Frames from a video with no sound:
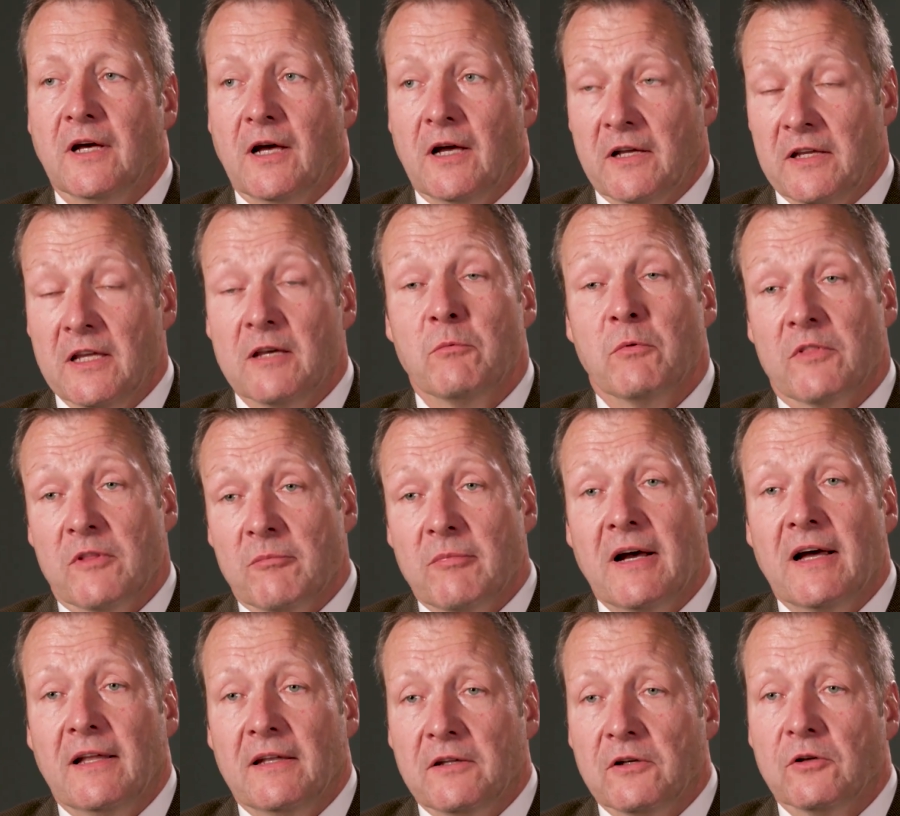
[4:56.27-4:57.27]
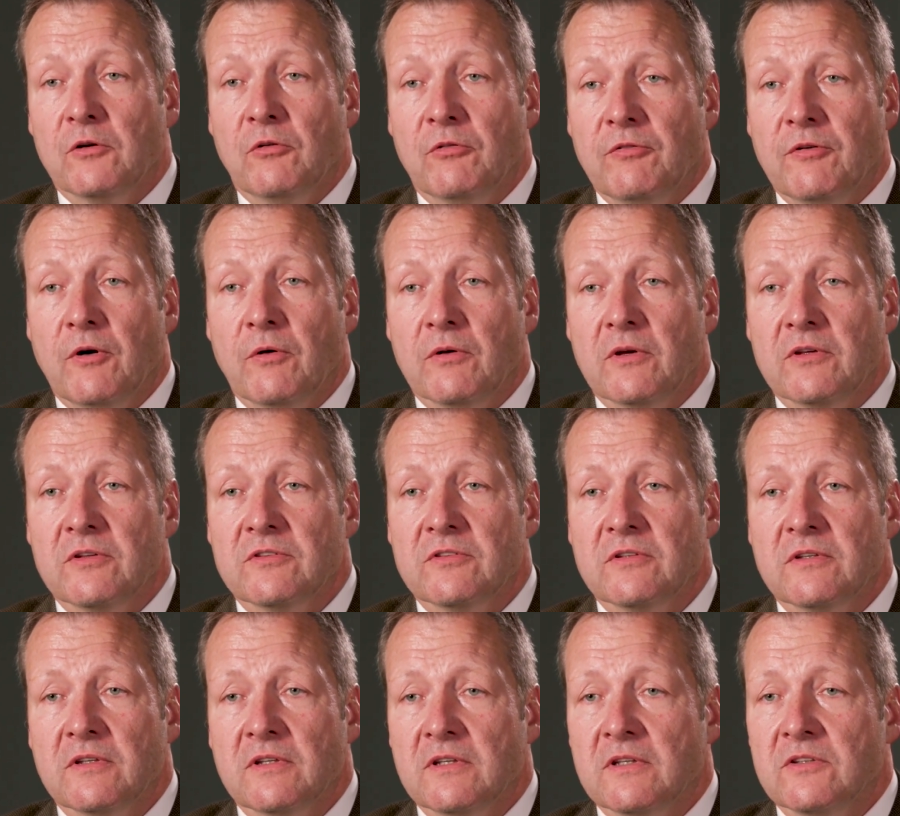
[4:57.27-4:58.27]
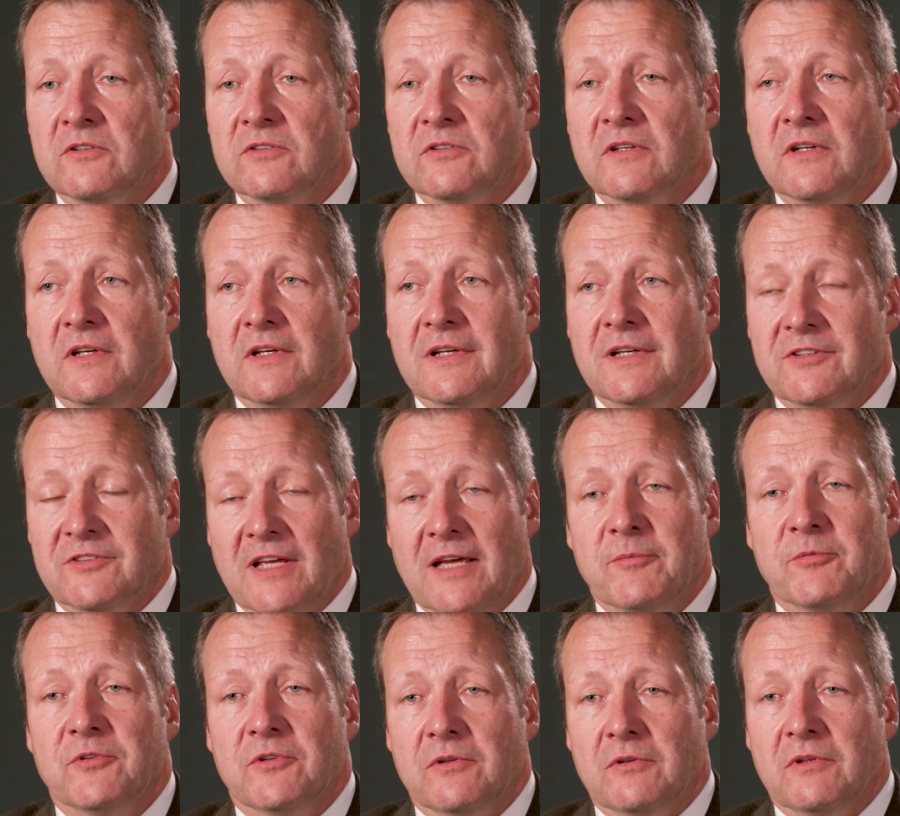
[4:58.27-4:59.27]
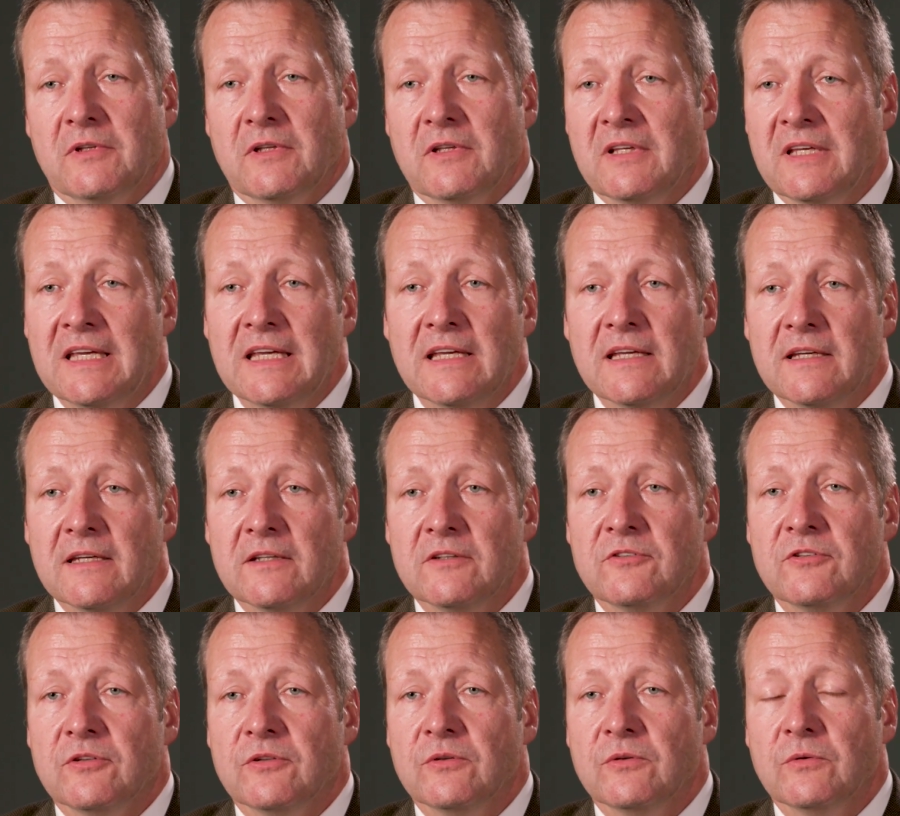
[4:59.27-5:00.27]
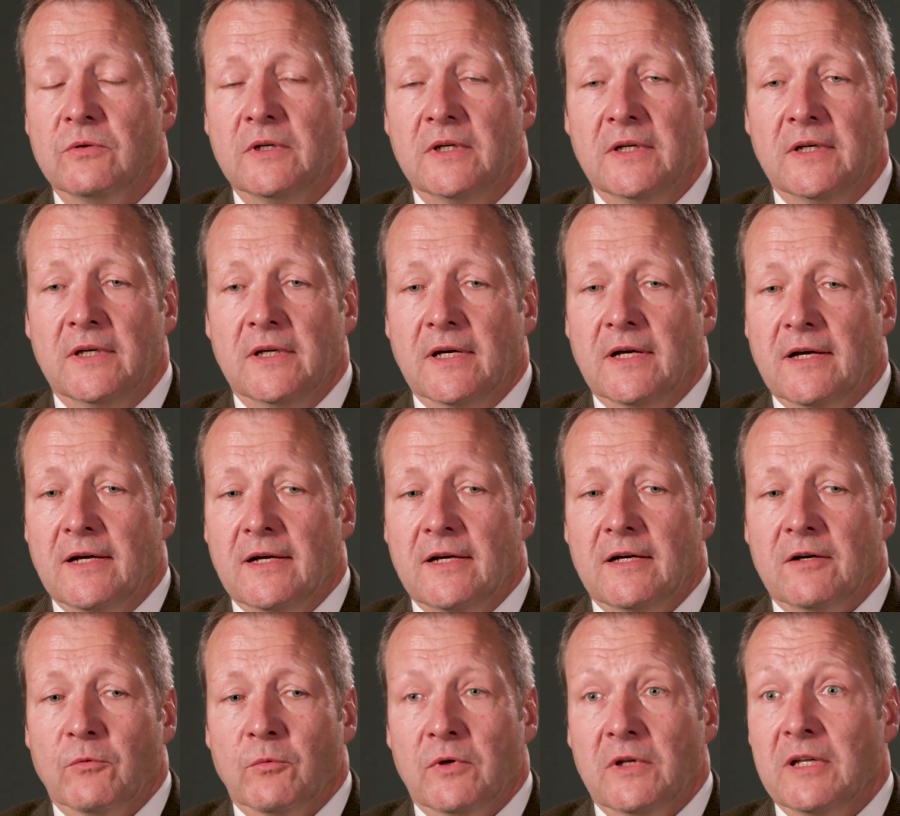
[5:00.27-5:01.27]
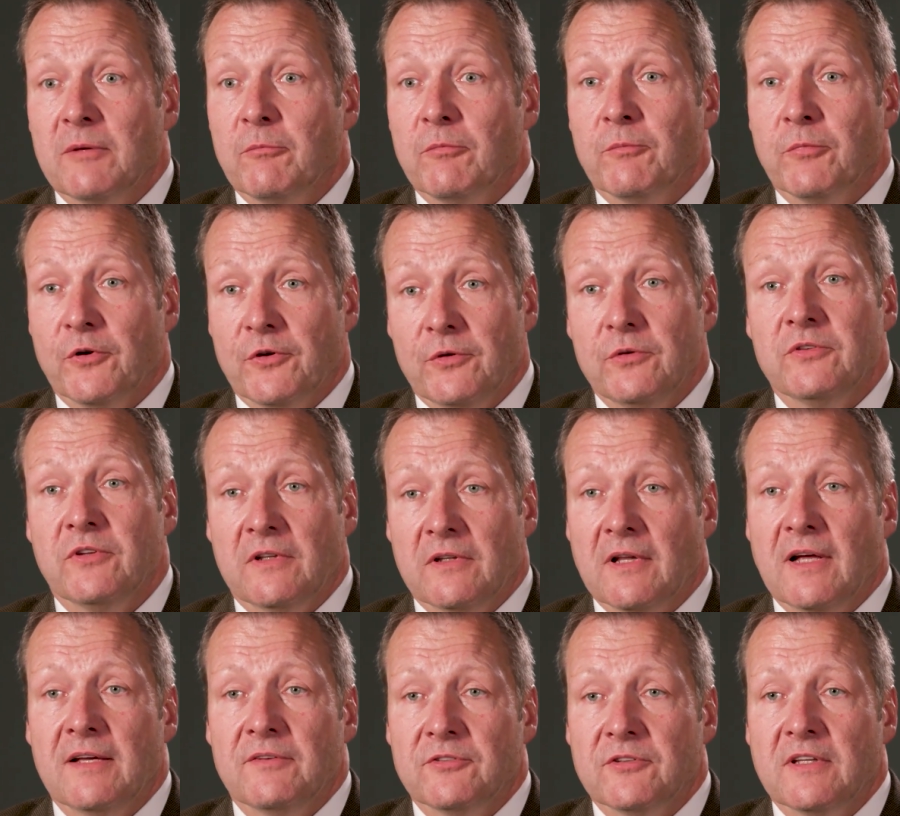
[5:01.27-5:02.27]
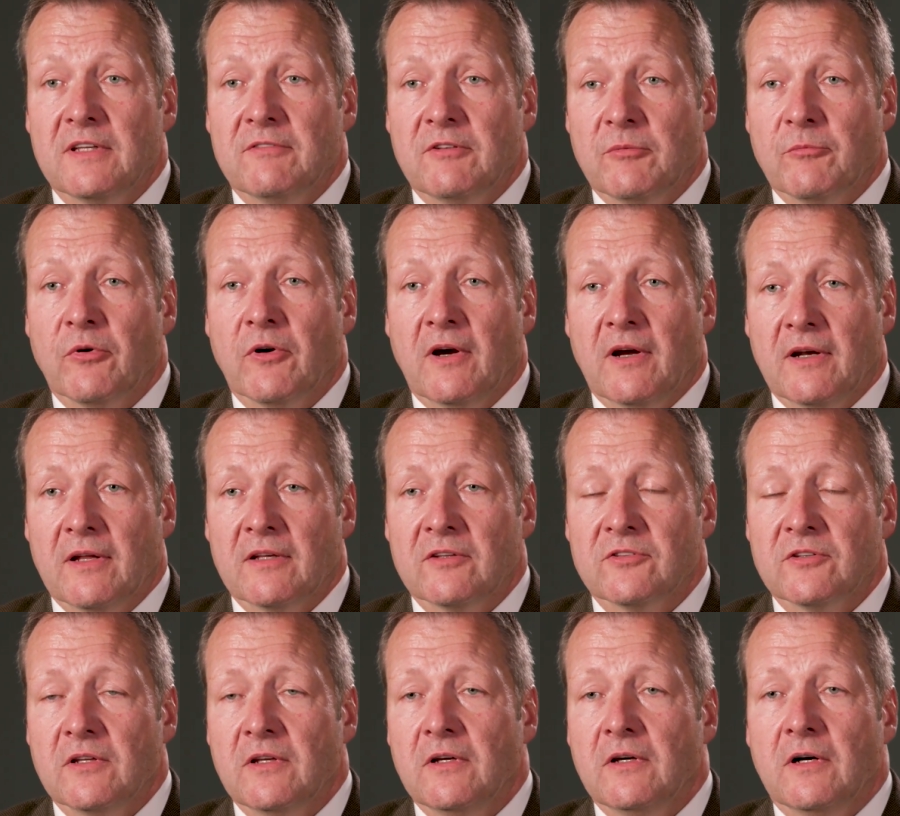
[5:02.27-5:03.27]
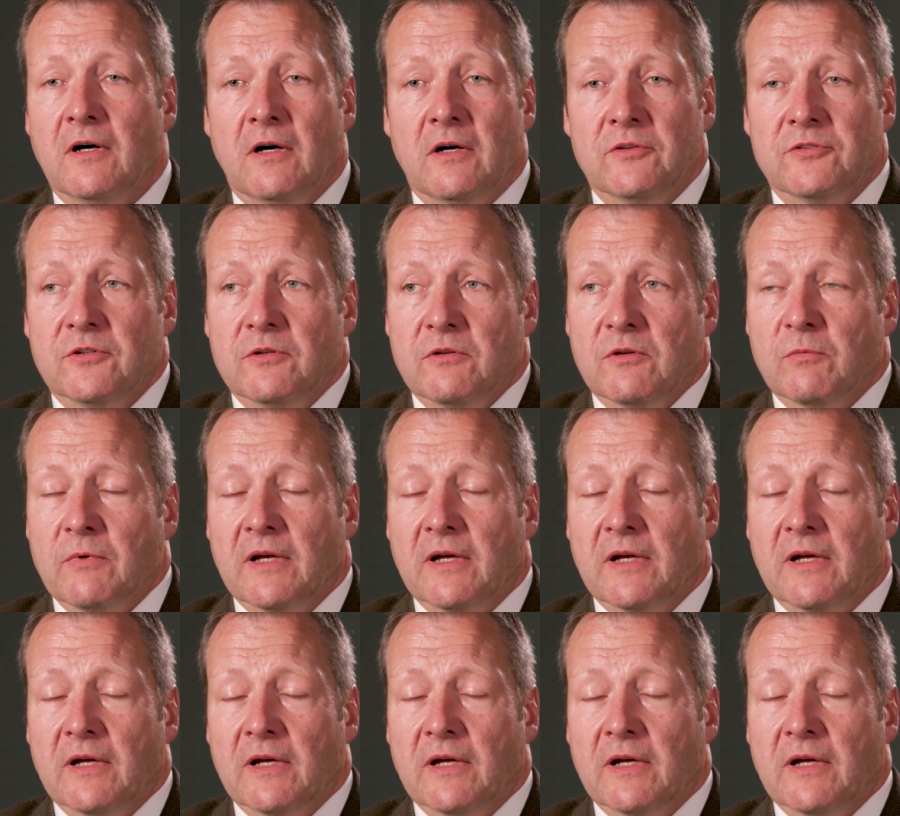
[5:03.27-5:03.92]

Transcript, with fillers: uh, again with a biological focus, is, is absolutely key to uh, really producing life-saving products. Also, the